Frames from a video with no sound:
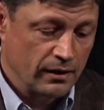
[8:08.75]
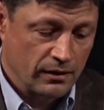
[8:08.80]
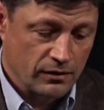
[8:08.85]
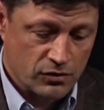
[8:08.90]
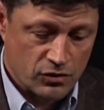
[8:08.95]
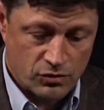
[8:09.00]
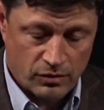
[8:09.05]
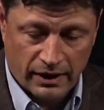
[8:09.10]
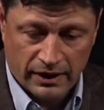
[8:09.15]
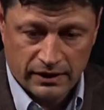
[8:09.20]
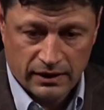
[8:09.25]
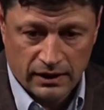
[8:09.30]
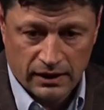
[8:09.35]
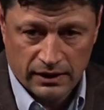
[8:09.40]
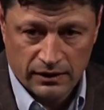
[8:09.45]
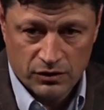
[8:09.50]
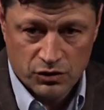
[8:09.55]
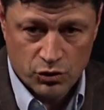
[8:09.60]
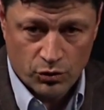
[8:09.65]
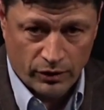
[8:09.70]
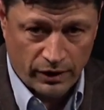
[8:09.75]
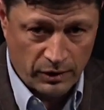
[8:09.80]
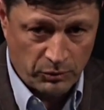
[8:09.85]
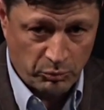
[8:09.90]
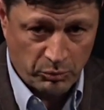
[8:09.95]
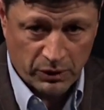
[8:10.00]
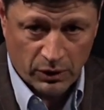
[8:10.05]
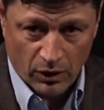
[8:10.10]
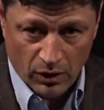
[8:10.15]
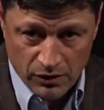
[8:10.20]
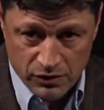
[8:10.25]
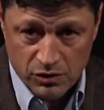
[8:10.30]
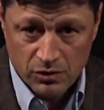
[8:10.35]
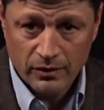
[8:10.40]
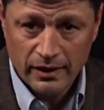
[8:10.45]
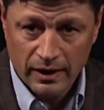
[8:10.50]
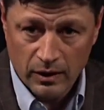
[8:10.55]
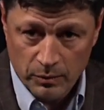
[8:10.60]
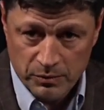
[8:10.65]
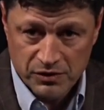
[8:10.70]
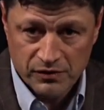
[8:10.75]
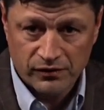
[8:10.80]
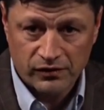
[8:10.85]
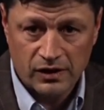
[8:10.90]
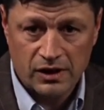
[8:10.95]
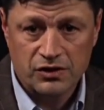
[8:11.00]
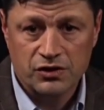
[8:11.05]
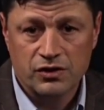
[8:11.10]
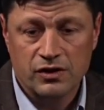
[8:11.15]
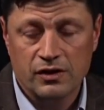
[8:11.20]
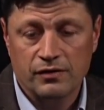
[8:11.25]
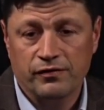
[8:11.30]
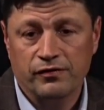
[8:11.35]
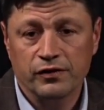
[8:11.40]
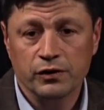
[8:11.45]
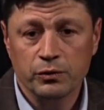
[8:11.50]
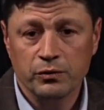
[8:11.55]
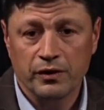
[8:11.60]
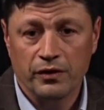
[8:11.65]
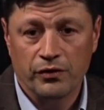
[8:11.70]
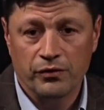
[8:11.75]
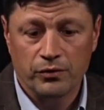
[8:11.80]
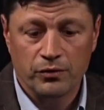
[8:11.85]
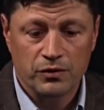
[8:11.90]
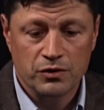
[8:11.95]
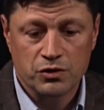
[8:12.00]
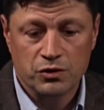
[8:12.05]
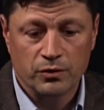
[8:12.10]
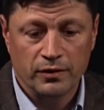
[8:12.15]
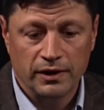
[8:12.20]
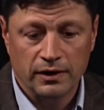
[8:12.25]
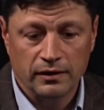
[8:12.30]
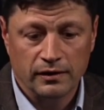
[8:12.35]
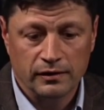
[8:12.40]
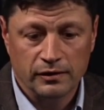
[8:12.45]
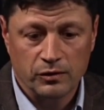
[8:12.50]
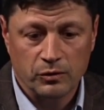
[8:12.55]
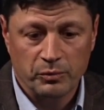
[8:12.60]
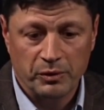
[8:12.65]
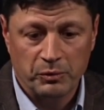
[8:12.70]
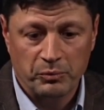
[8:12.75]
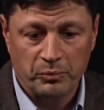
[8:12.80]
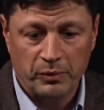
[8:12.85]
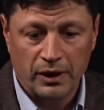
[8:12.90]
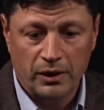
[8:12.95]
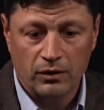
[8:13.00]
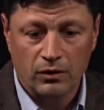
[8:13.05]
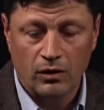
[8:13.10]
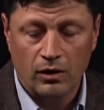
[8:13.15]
strengthening the joint, but also helps flush the fluid through the joint a little bit better.